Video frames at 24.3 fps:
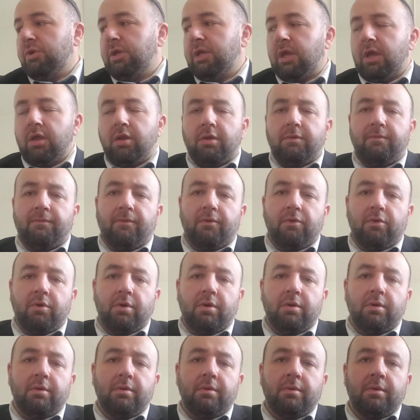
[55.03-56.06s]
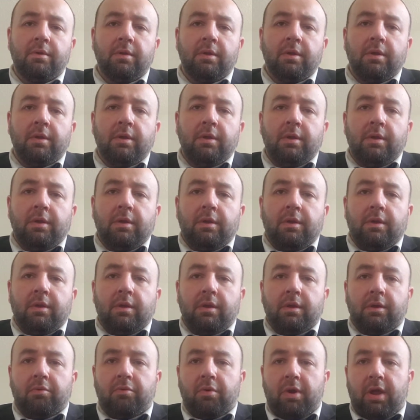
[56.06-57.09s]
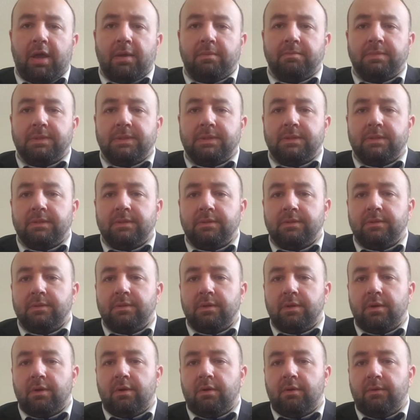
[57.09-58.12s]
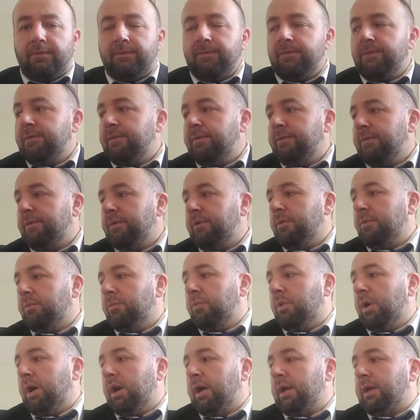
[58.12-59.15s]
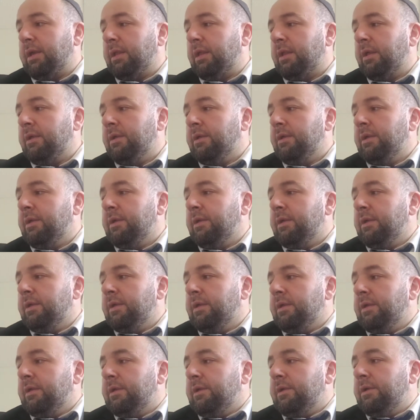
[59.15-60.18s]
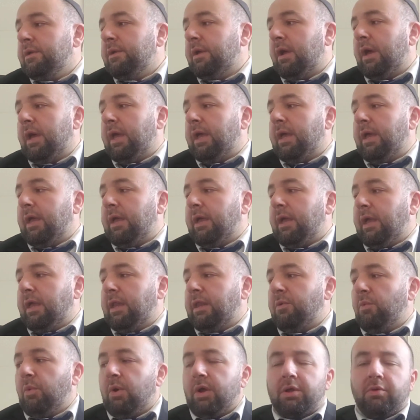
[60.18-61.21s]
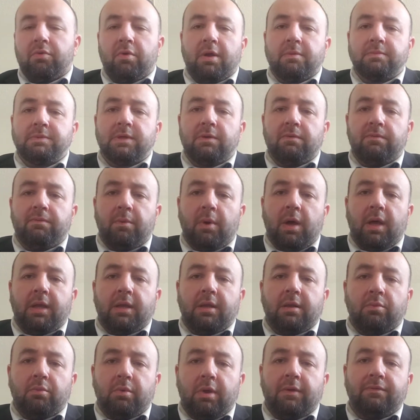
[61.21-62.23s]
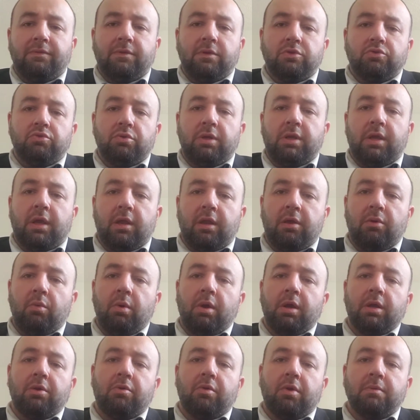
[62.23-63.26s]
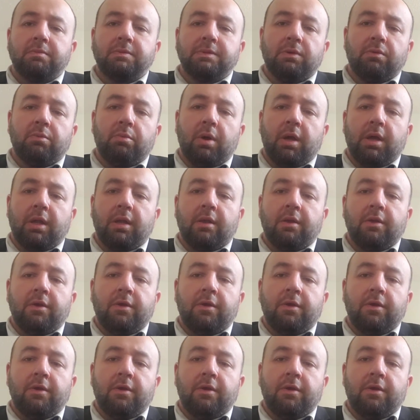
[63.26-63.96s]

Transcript: 84 grams of wine. 81 grams of wine. We have to drink 81 grams of wine.